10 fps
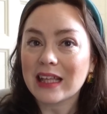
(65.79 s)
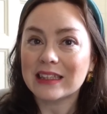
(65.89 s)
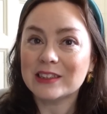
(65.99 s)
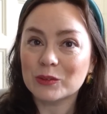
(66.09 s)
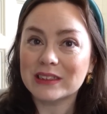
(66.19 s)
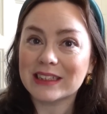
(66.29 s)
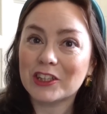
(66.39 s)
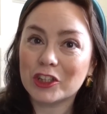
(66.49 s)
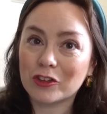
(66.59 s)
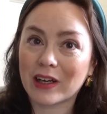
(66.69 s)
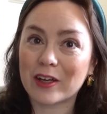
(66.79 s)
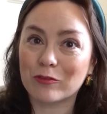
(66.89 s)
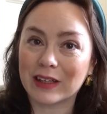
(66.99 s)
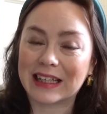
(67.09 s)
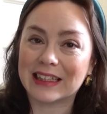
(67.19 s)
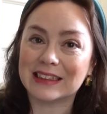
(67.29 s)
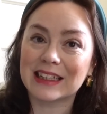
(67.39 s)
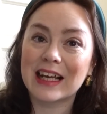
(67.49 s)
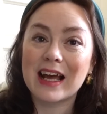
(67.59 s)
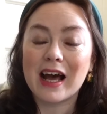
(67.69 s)
This was such a great read.
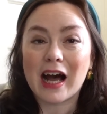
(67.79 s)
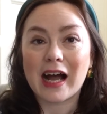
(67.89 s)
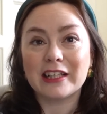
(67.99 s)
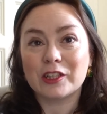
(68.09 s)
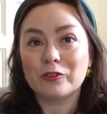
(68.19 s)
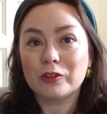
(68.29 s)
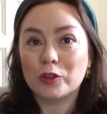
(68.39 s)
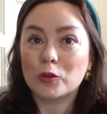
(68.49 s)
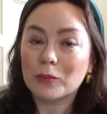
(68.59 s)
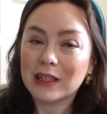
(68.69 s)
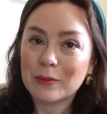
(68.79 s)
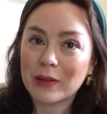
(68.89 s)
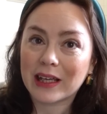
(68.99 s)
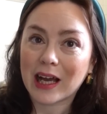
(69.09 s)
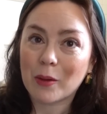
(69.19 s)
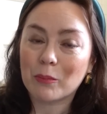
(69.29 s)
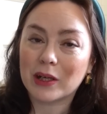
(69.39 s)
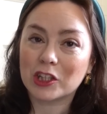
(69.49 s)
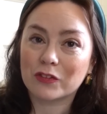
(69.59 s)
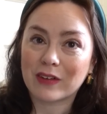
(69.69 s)
I don't normally pick up
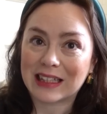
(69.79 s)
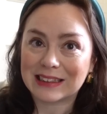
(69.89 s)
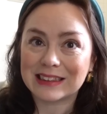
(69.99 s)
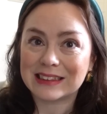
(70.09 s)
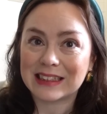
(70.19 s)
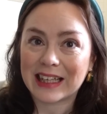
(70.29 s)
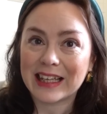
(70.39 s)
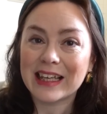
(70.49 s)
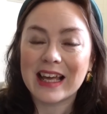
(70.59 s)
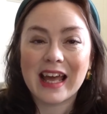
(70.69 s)
much fantasy,